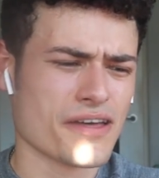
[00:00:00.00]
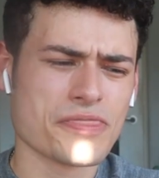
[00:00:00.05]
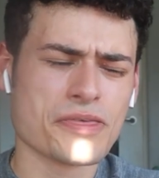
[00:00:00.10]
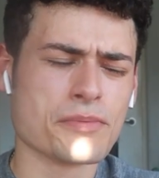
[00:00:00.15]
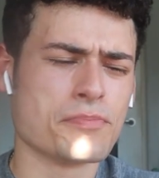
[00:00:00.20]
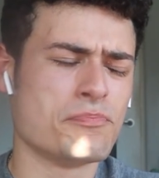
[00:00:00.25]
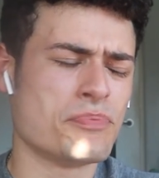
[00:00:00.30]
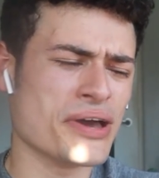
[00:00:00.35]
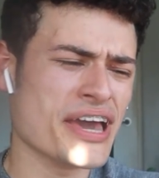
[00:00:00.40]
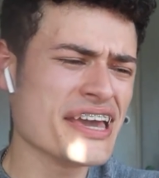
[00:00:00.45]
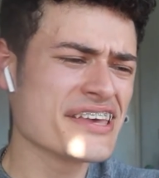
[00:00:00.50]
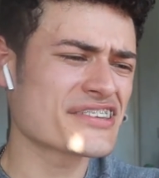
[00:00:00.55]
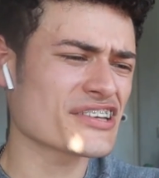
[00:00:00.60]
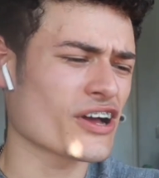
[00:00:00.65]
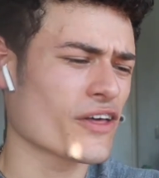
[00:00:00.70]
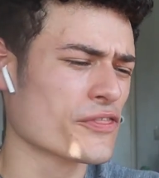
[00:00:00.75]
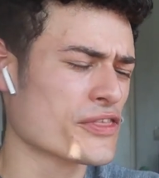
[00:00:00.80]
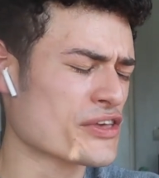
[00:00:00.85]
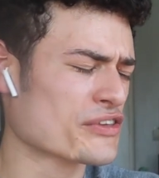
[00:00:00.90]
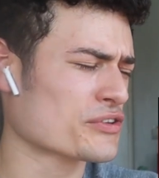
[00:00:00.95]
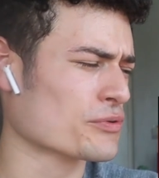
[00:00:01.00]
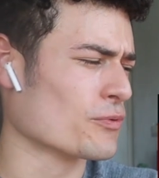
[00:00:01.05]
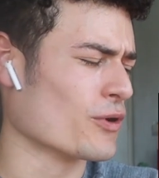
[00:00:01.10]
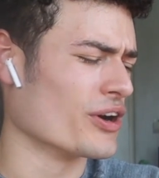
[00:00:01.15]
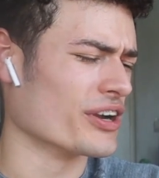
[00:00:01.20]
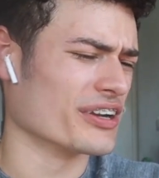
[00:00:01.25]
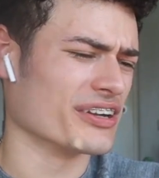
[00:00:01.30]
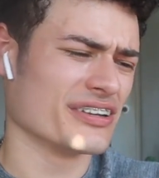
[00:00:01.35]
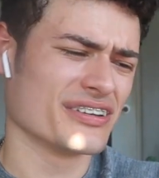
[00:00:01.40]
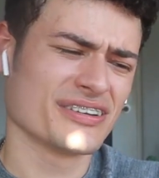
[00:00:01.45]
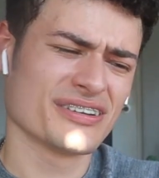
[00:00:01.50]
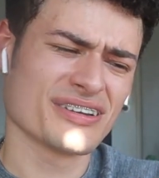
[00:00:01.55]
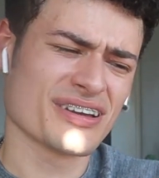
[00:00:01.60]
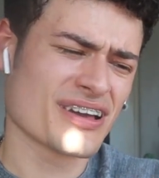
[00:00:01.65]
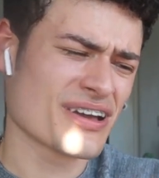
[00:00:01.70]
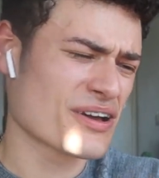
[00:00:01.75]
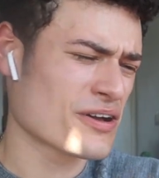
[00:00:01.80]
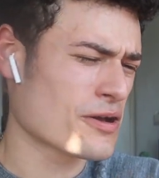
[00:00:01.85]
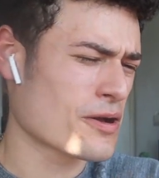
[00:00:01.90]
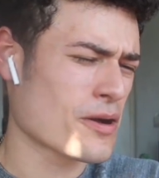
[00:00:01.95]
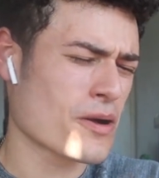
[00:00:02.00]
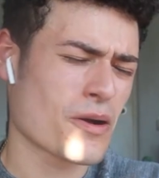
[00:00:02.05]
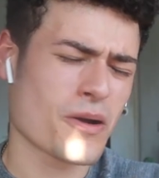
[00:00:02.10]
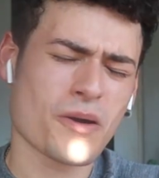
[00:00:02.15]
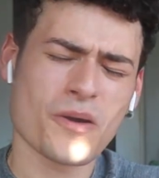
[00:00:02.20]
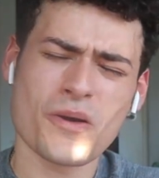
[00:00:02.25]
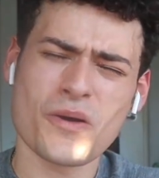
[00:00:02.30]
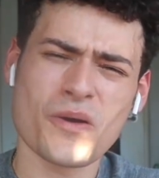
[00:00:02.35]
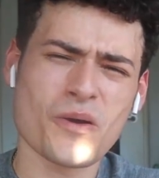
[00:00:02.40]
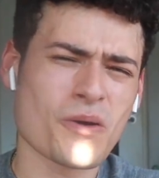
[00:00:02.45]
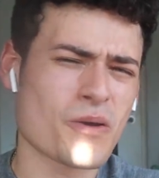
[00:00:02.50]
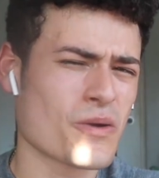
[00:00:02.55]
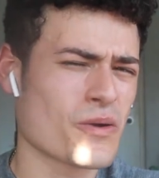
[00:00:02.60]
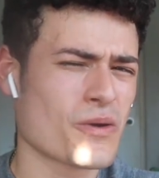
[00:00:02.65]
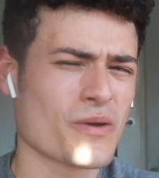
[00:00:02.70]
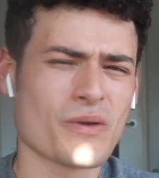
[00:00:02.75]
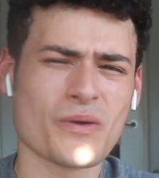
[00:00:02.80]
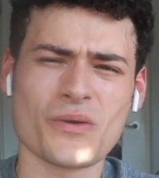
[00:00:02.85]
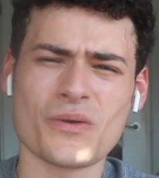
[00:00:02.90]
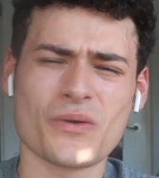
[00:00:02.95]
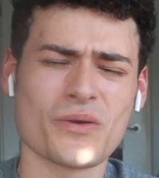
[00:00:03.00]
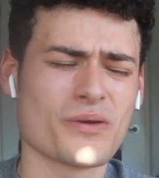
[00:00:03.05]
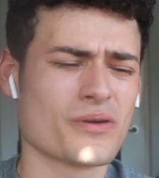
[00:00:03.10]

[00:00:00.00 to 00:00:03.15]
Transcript: The bass on this one. Caponino